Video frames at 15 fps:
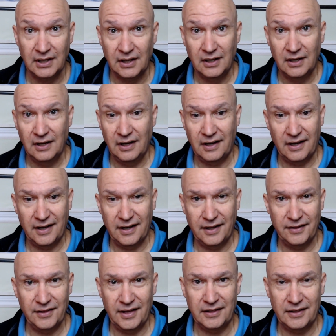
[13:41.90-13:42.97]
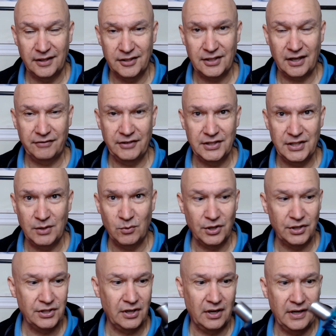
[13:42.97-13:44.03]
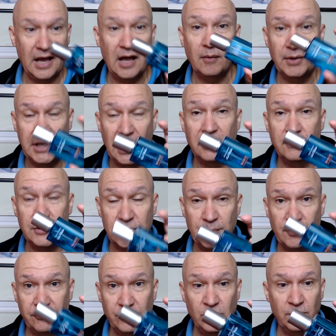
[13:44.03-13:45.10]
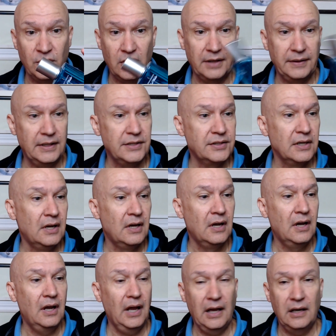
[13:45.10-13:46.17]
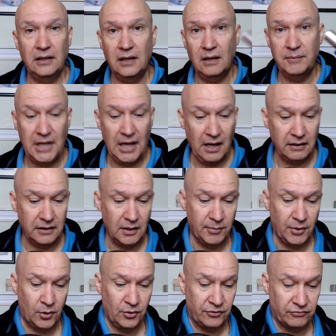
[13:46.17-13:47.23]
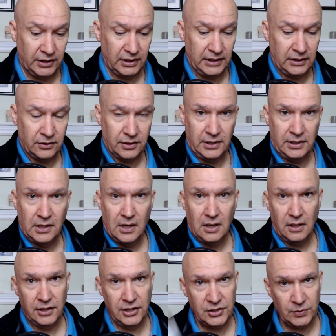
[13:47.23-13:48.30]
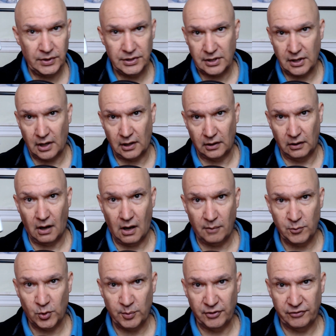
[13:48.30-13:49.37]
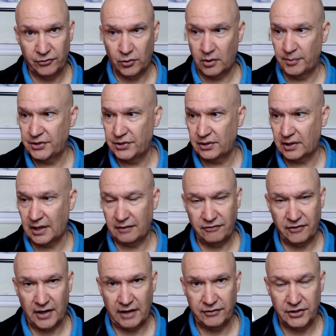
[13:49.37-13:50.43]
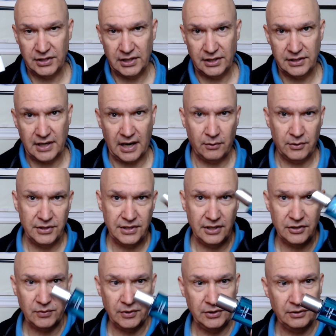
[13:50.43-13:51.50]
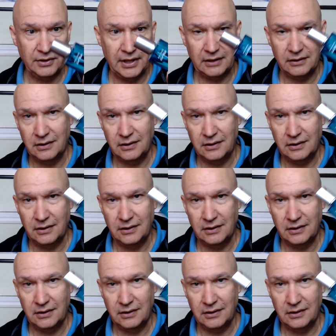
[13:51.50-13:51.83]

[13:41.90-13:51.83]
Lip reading: that the stuff is he works on now. But yeah, he was a perfumer on this. And they're both really good. This one's got a lot more performance. You'll get 5 or 6 hours. This one you'll get